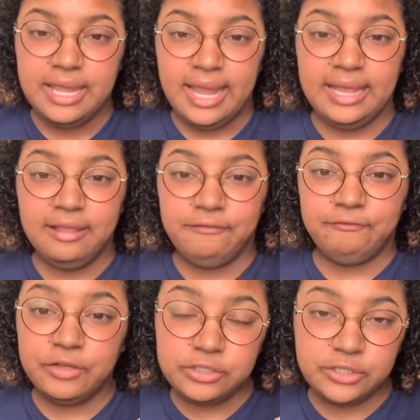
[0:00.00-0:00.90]
and the
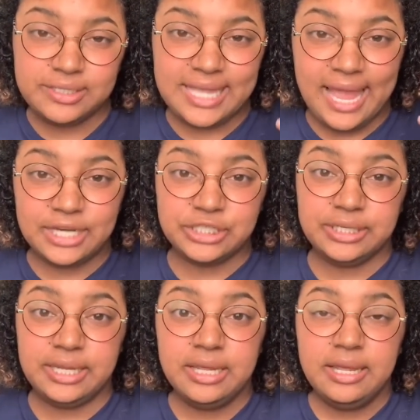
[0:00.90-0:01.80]
filter is actually
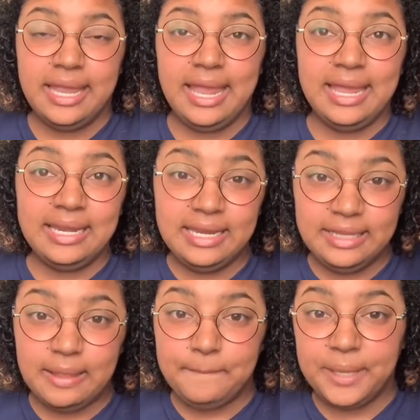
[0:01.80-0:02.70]
editing
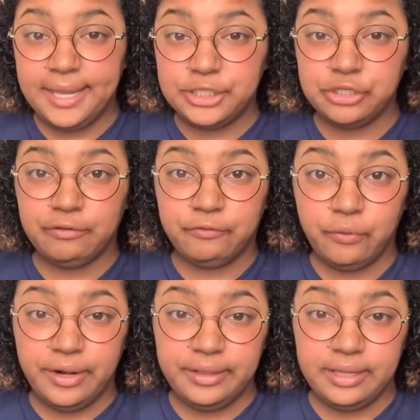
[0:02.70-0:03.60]
the picture
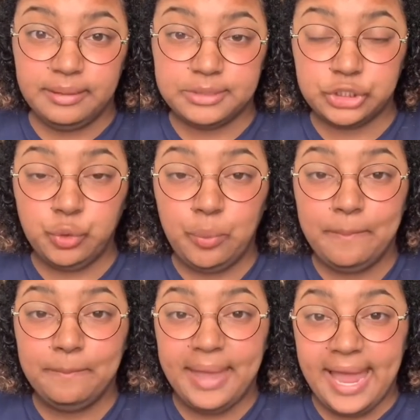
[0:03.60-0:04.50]
for them to
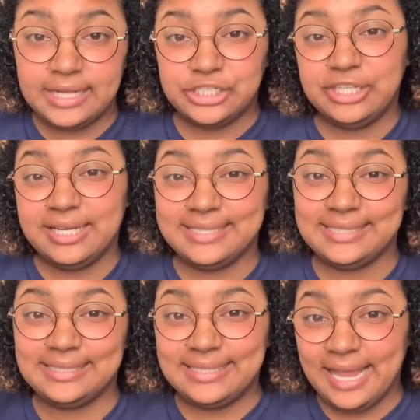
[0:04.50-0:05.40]
match the
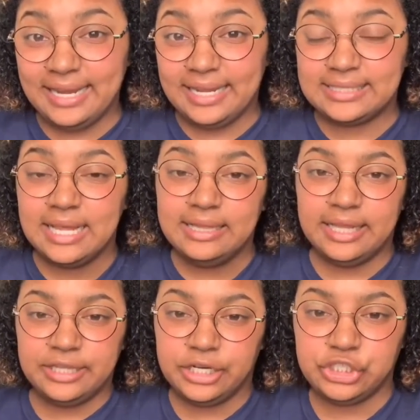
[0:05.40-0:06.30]
aesthetics that
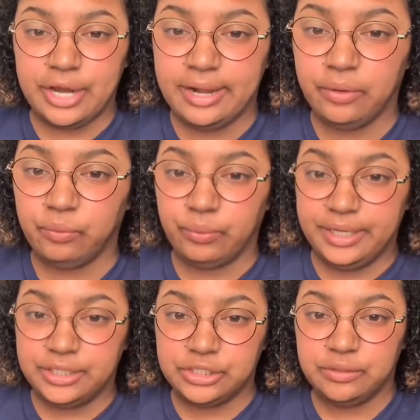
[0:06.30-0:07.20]
they're trying to
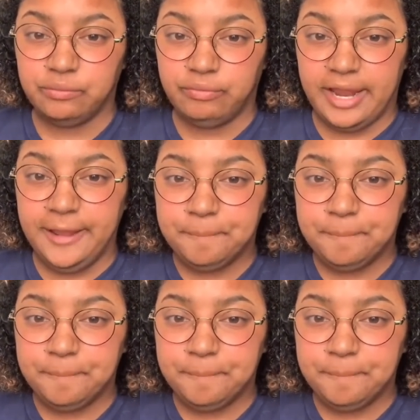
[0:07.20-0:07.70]
reach, right?